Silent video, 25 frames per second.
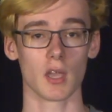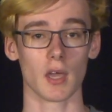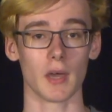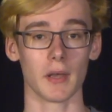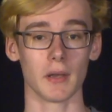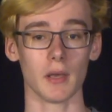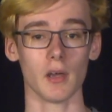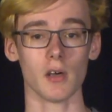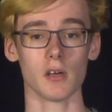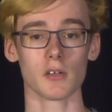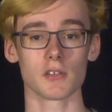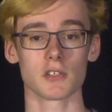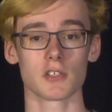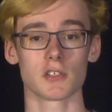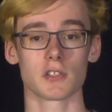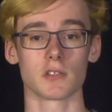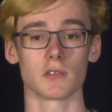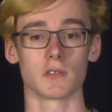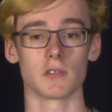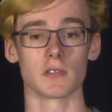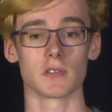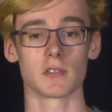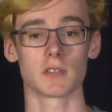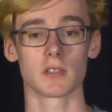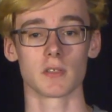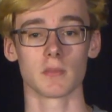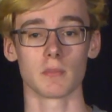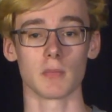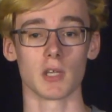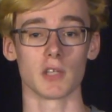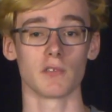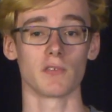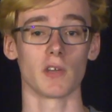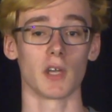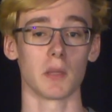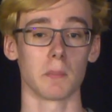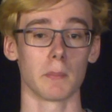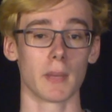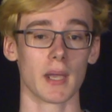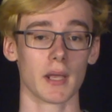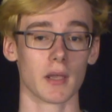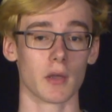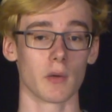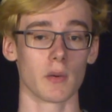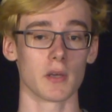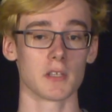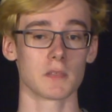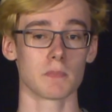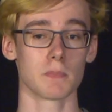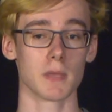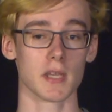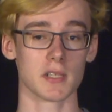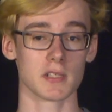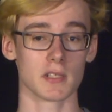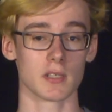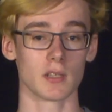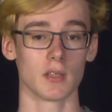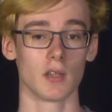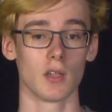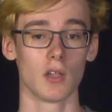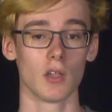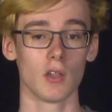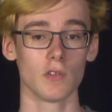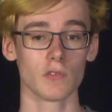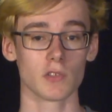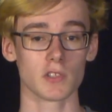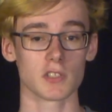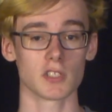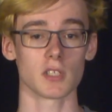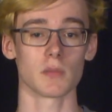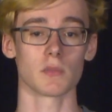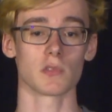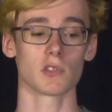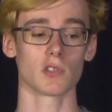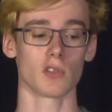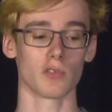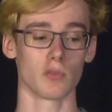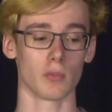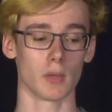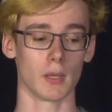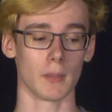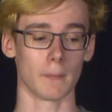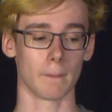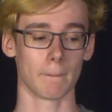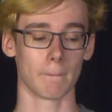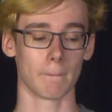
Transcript: and art students may find macOS better for some software.